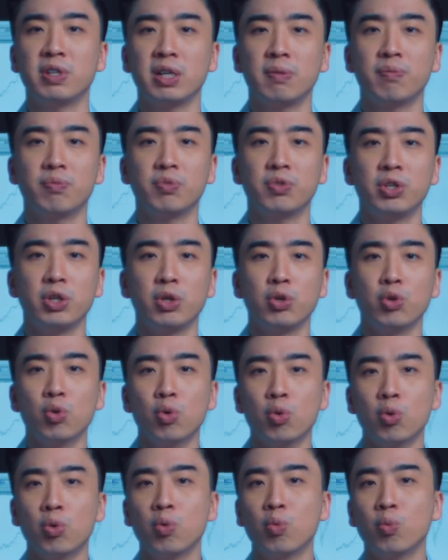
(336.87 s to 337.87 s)
that they
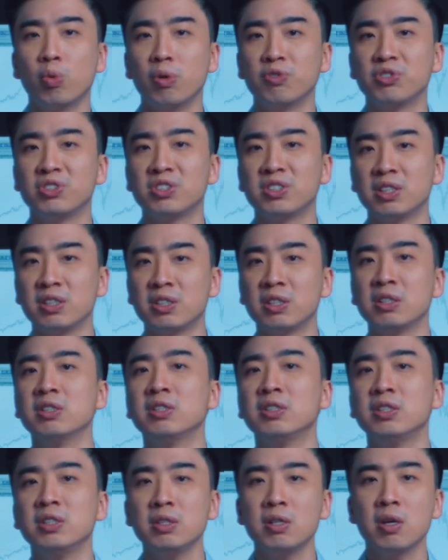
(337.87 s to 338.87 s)
know with
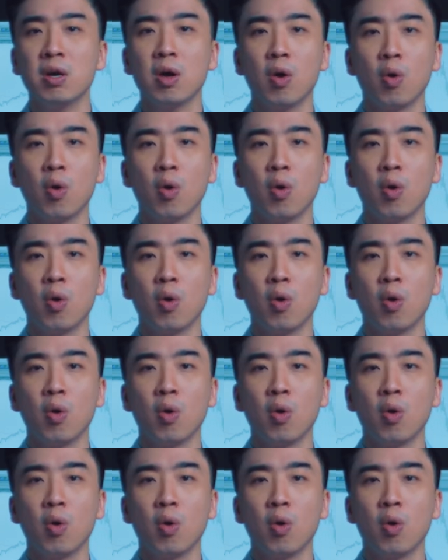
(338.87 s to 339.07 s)
certainty